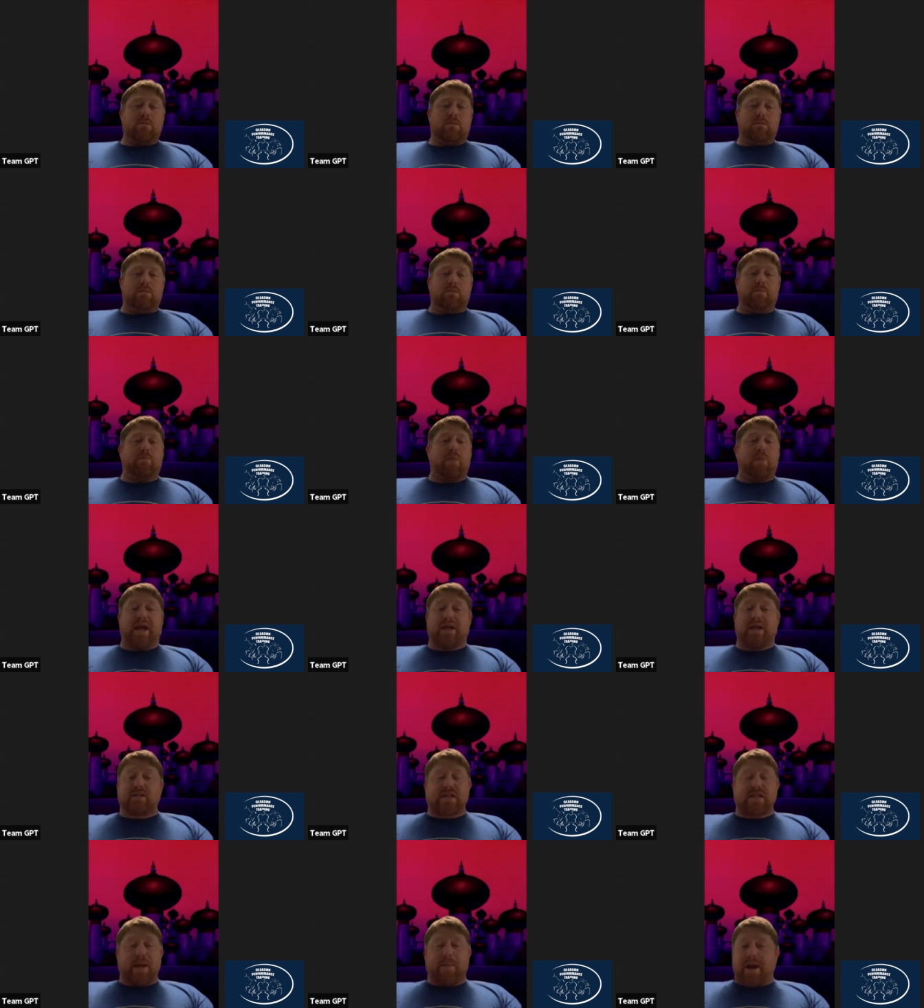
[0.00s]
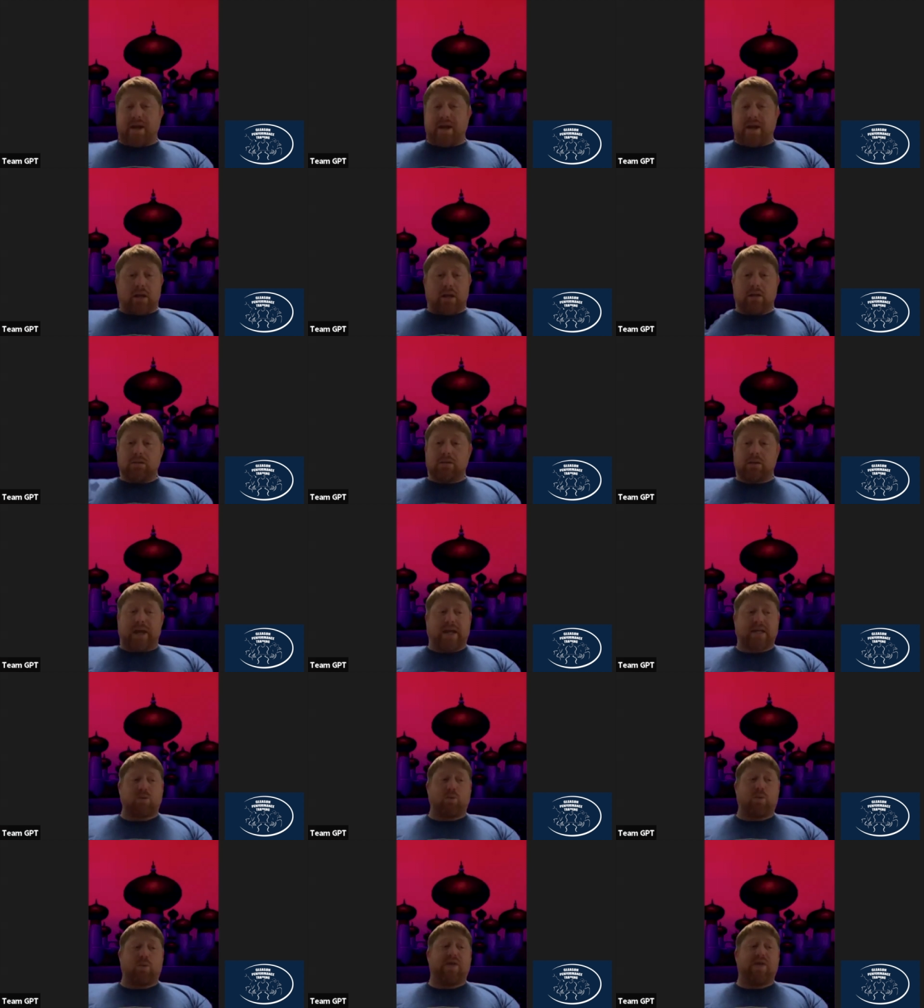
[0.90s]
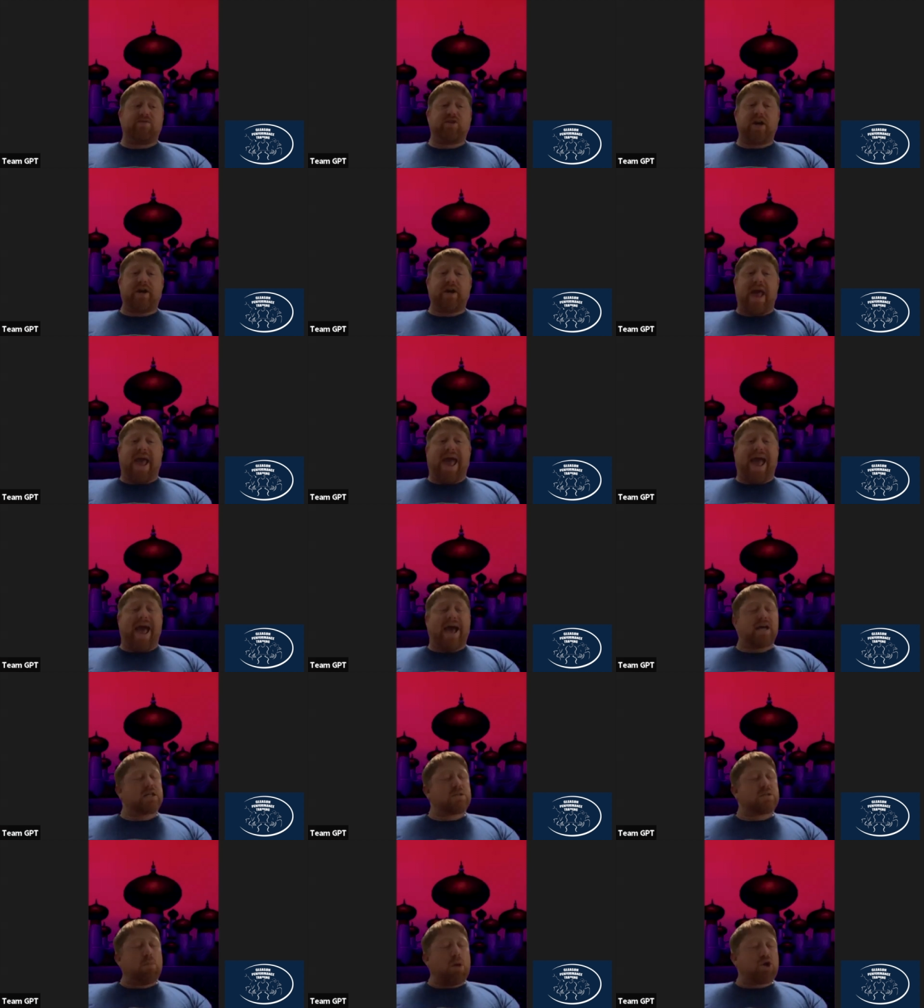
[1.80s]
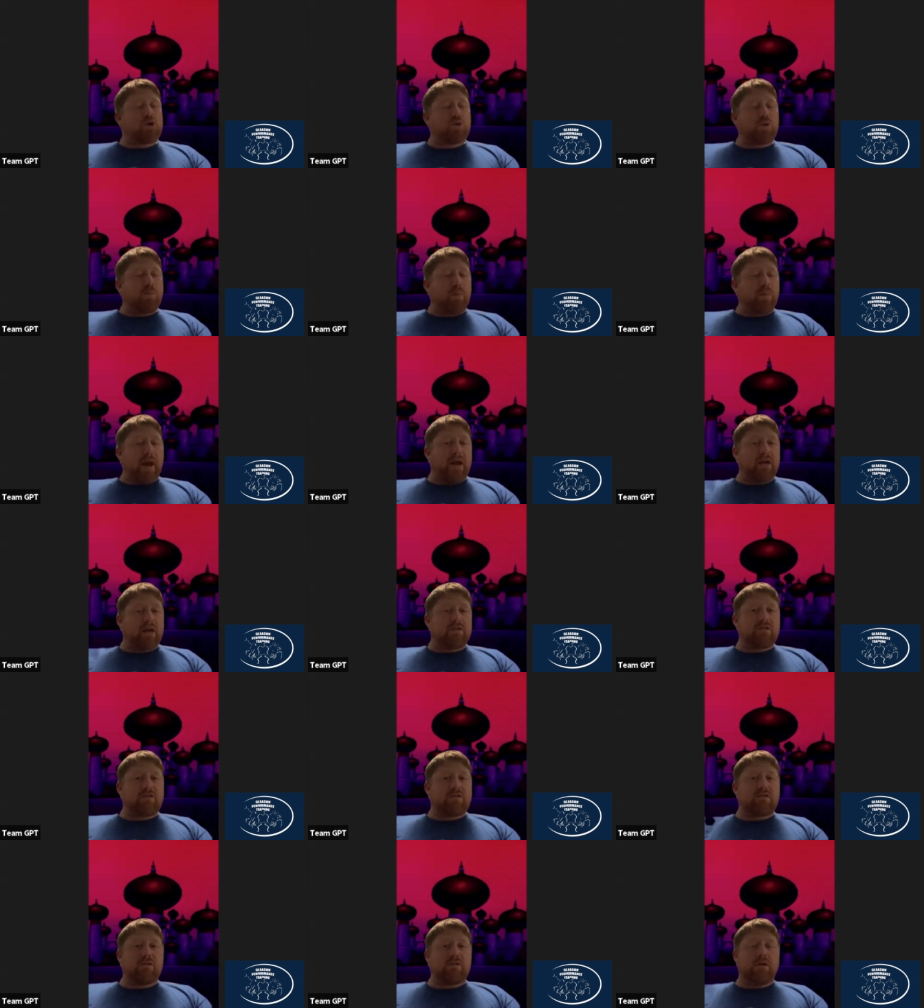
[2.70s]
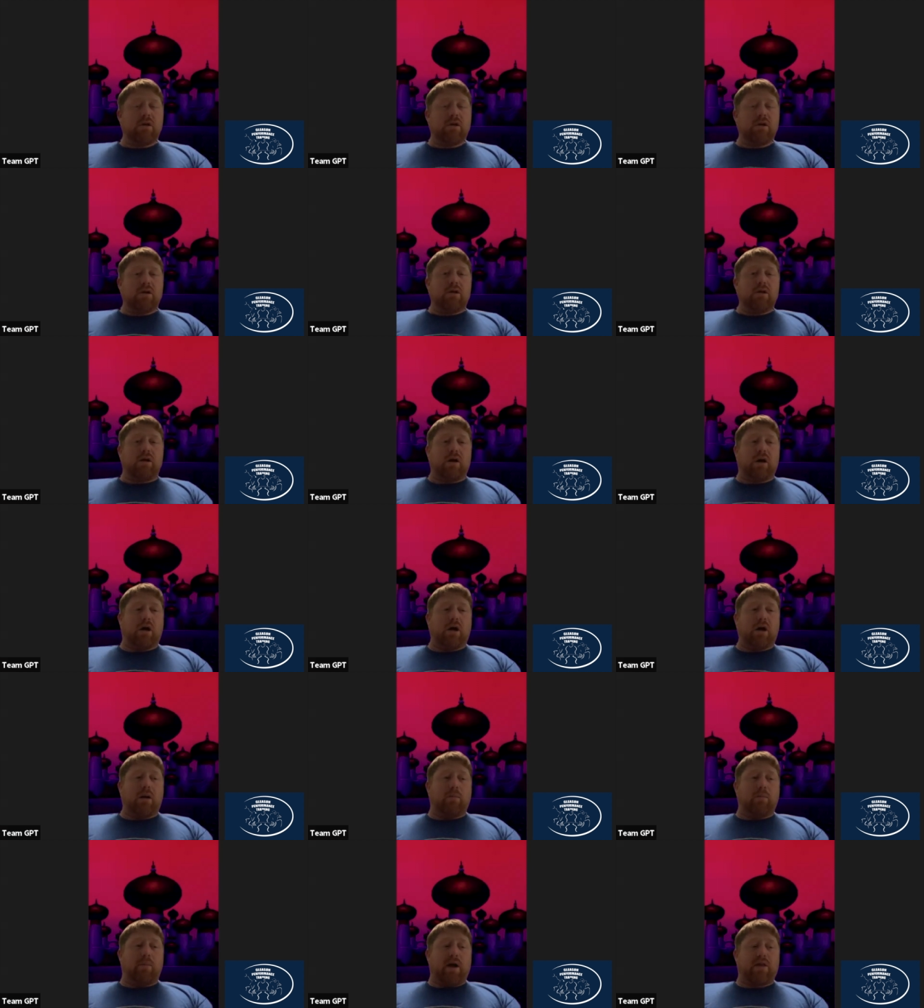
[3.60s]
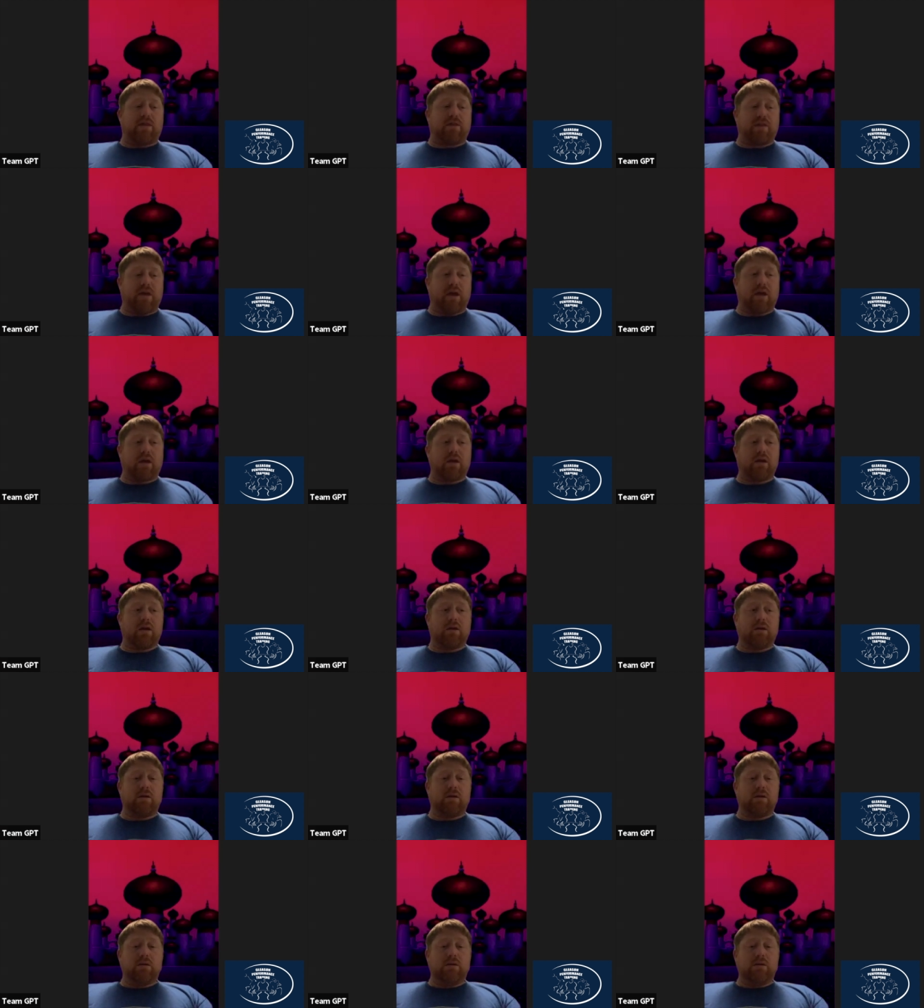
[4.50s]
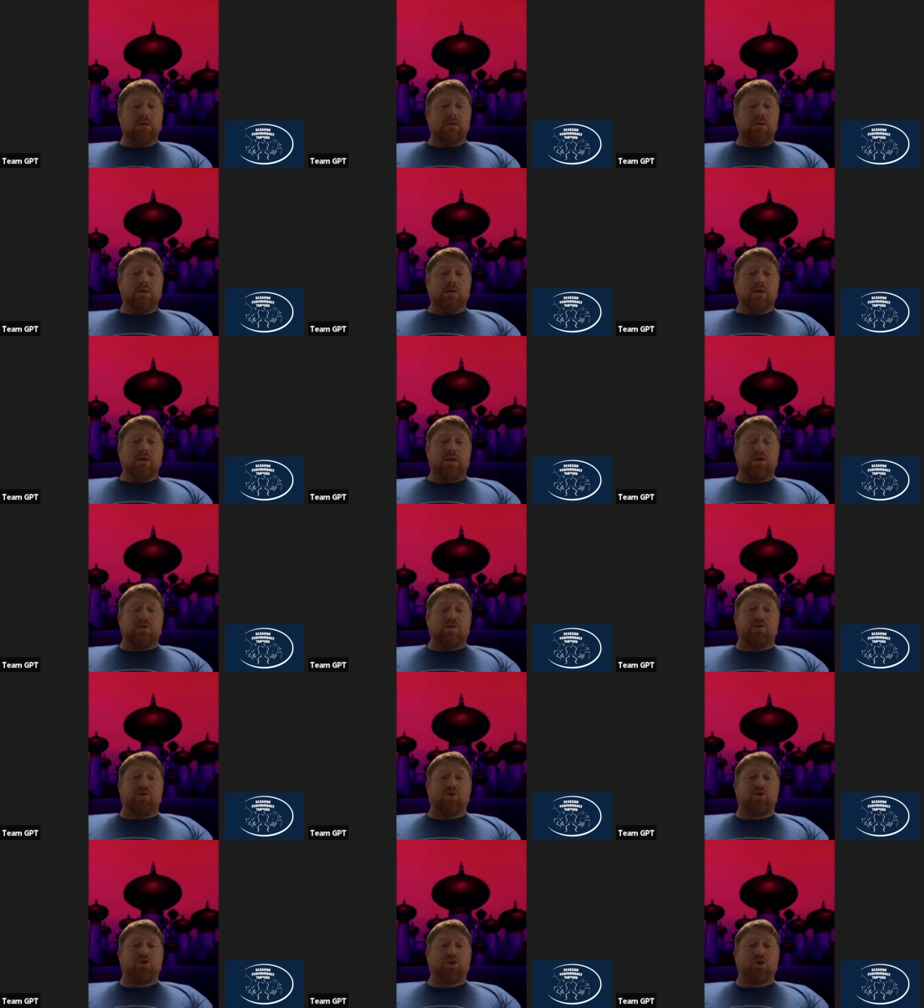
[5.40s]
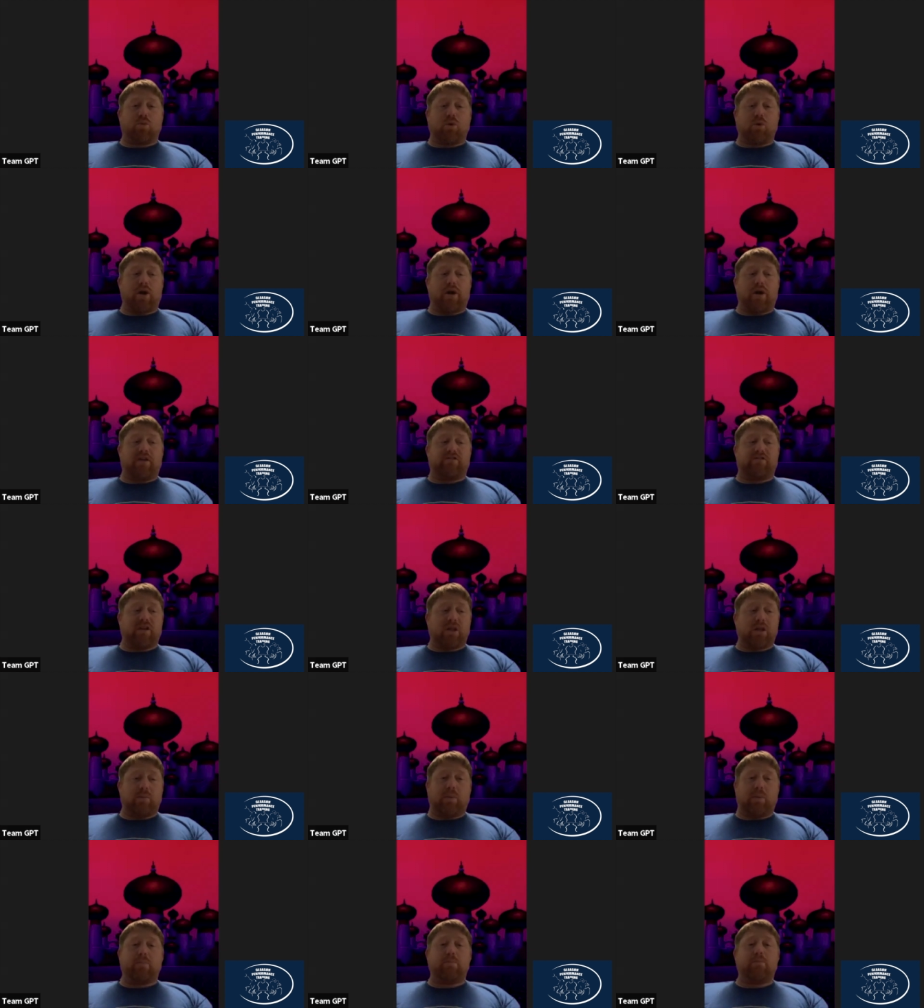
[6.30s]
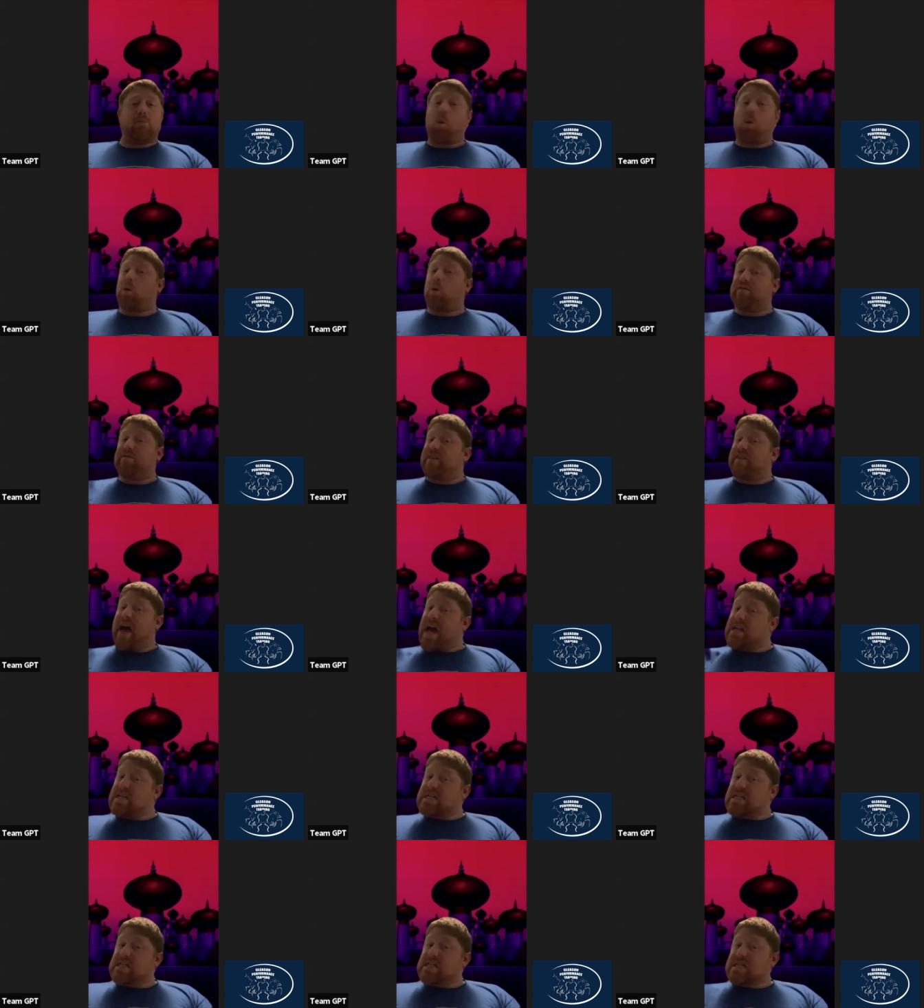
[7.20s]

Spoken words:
Bands, same idea. Like I said, we haven't done it as much with bands. I think in the future we're going to see a little bit more of that.